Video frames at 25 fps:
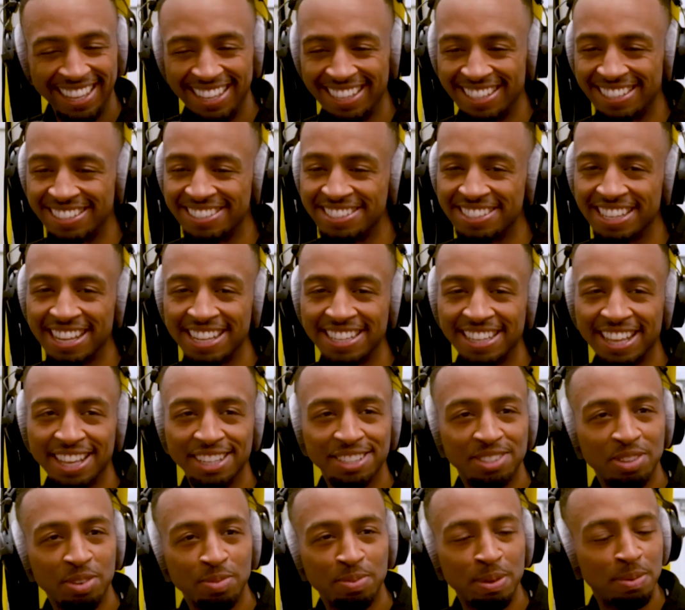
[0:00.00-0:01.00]
Because
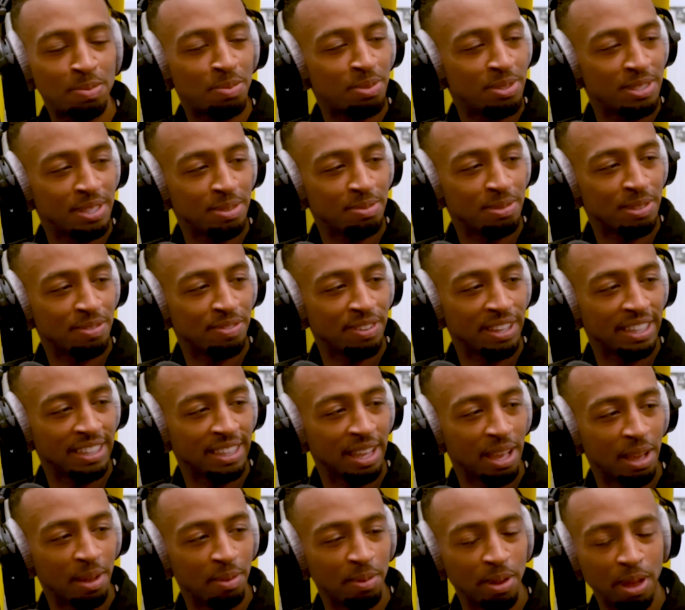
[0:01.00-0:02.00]
that's all people seem to think that
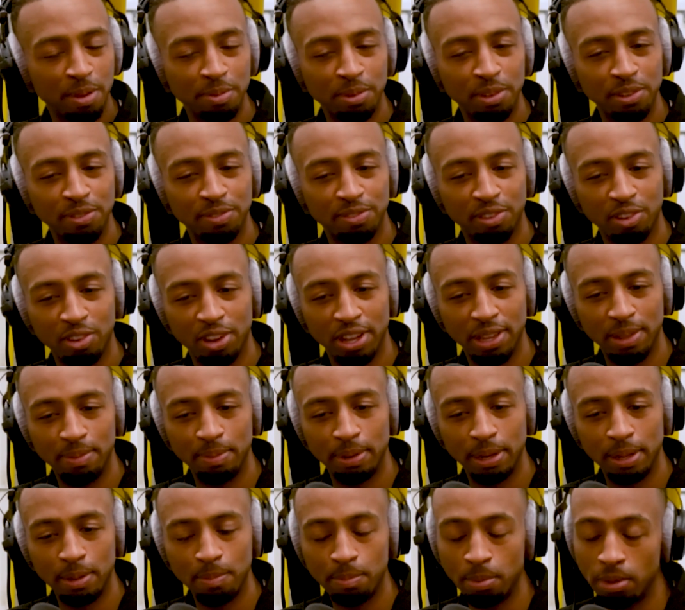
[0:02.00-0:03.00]
I'm good for at the
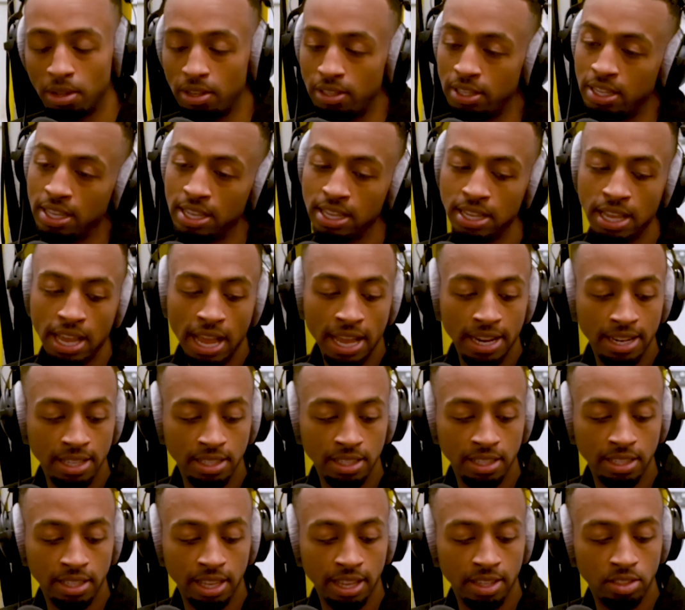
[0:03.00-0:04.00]
minute. But at the end
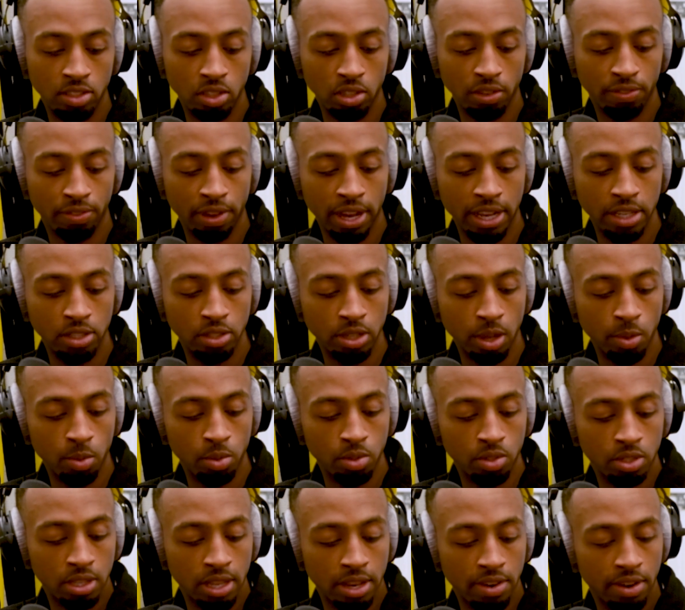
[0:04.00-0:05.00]
of the day, I took the fights that
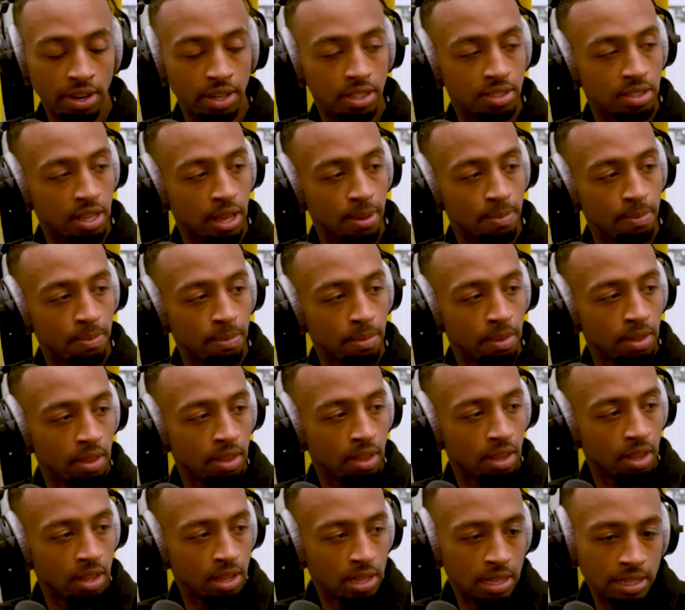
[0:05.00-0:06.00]
was there at the time.
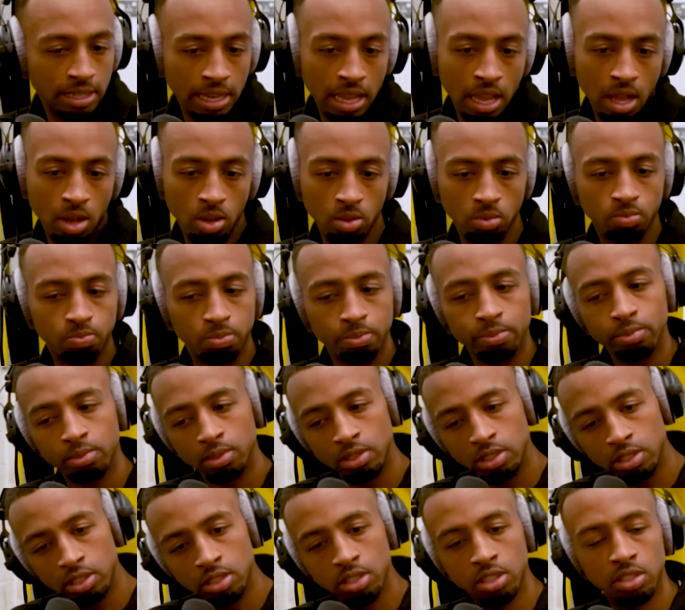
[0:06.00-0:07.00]
Now,
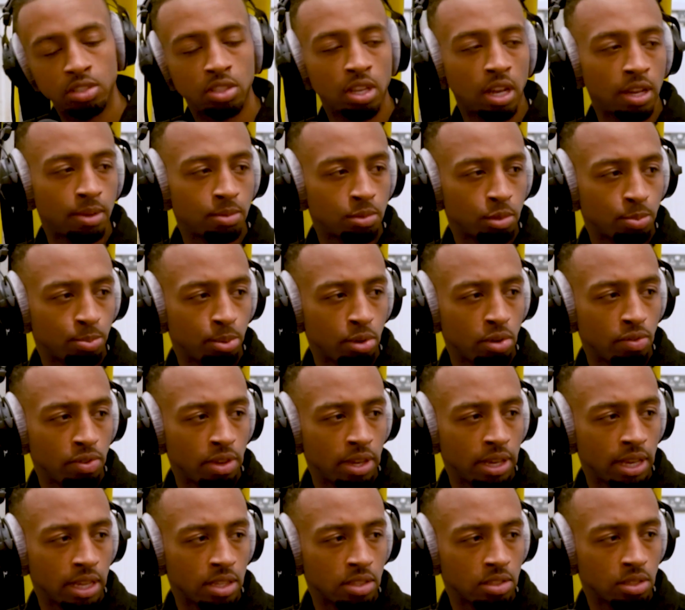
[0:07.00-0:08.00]
it's the time to prove it
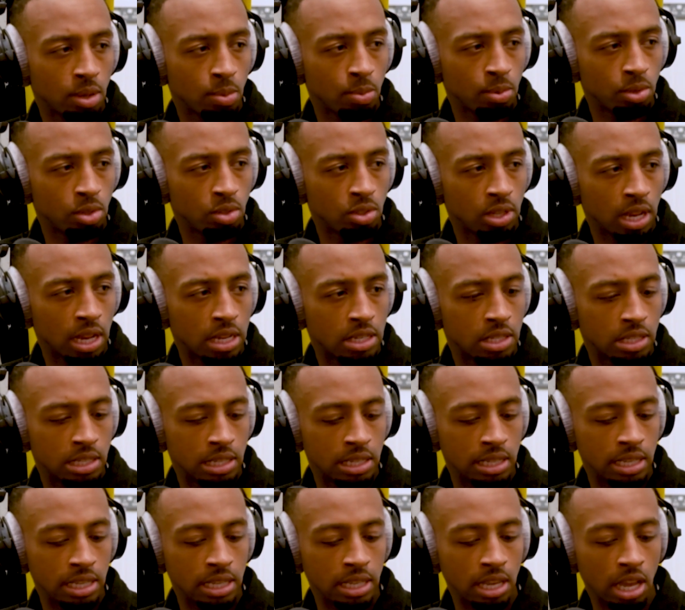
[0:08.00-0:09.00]
against someone who's
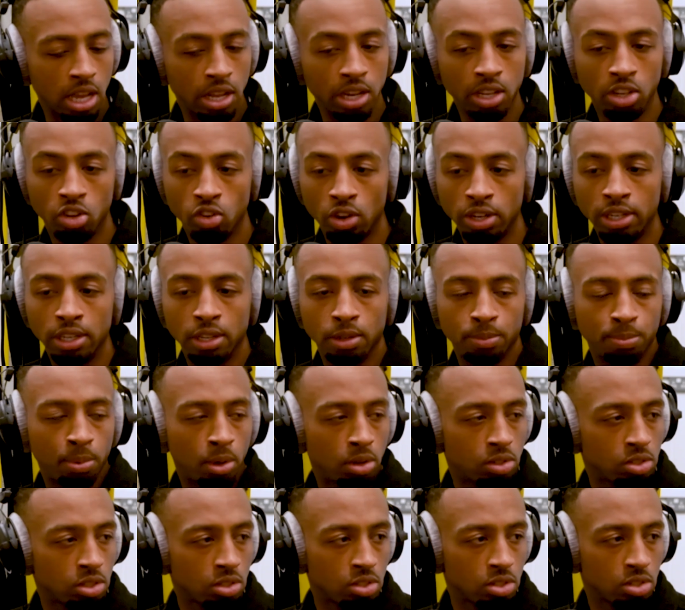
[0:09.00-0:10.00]
actually an accredited
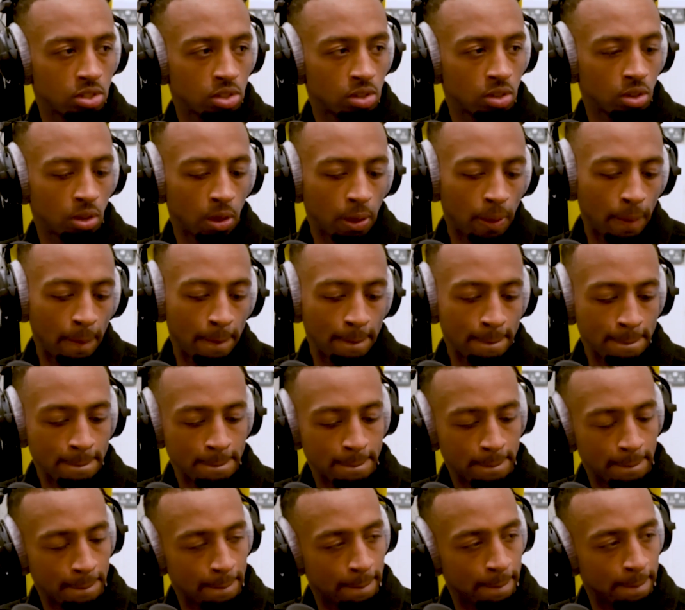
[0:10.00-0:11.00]
boxer. So,
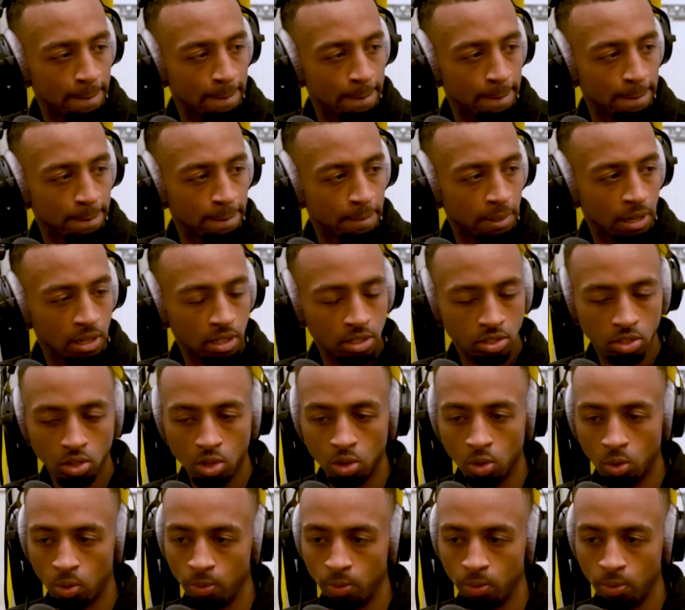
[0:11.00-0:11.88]
let's go.